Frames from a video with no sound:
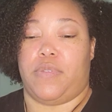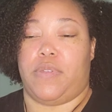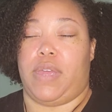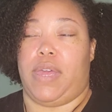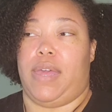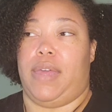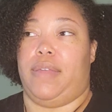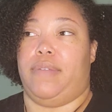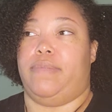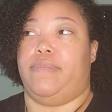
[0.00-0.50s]

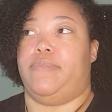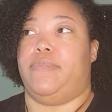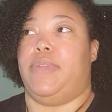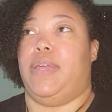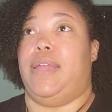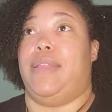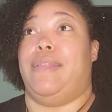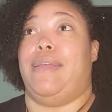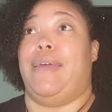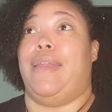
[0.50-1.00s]
okay
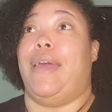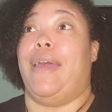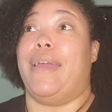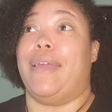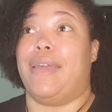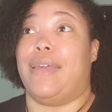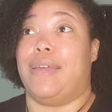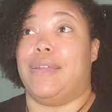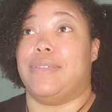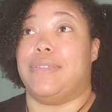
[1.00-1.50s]
and that I
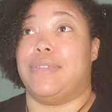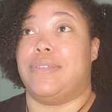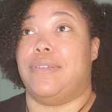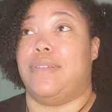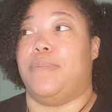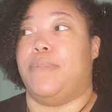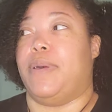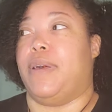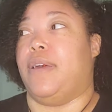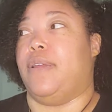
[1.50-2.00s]
can't see
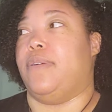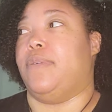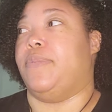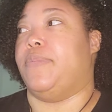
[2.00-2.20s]
the dot